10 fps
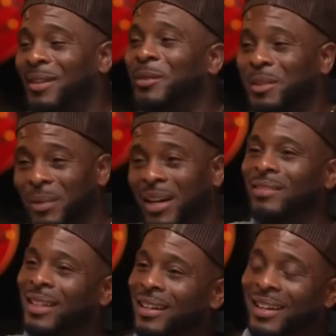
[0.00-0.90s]
it was
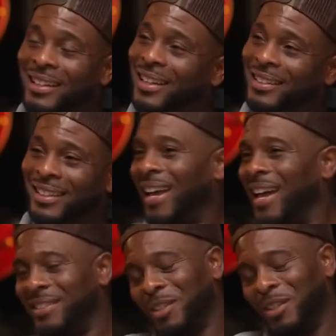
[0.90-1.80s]
about a kid that
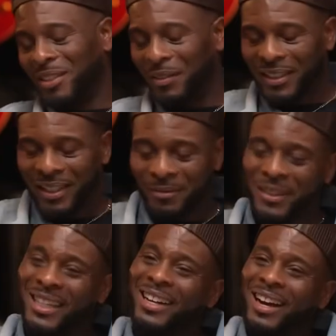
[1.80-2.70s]
lies and all that stuff like that.
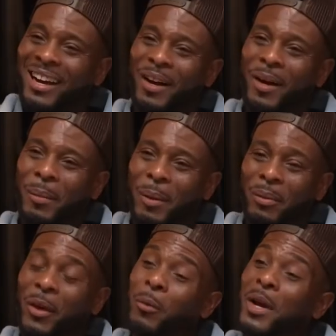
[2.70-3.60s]
But
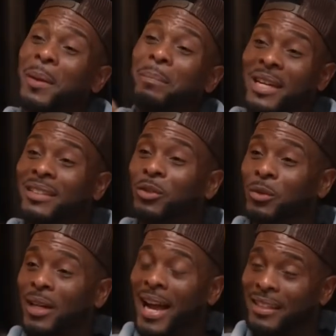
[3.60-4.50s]
they wanted me
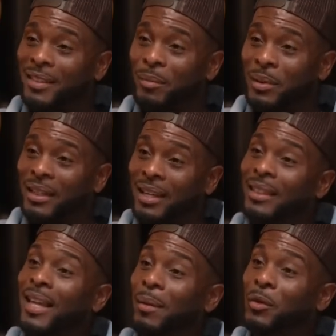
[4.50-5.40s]
to actually be
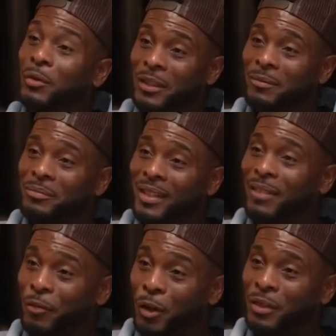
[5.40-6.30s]
in that movie
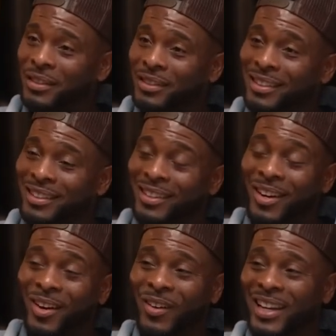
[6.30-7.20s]
at first, and
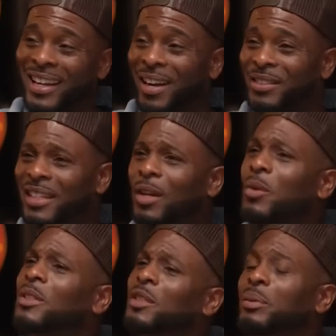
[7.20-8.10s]
I was like, yo,
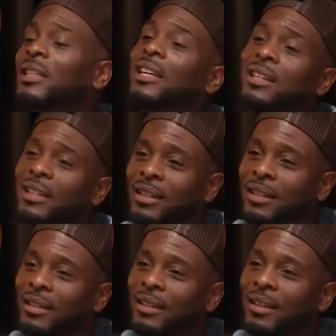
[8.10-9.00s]
we should put Kenan in
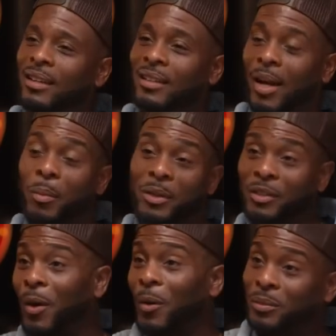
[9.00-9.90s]
it. That would be
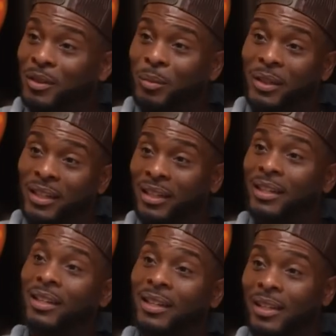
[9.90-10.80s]
dope to put
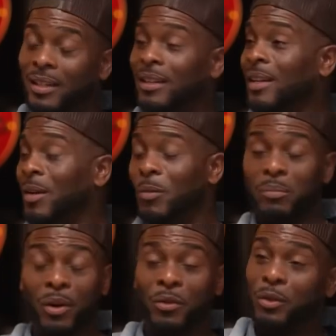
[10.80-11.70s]
Kenan in it, and we
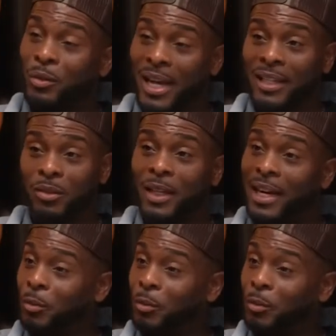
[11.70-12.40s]
both do that because we had a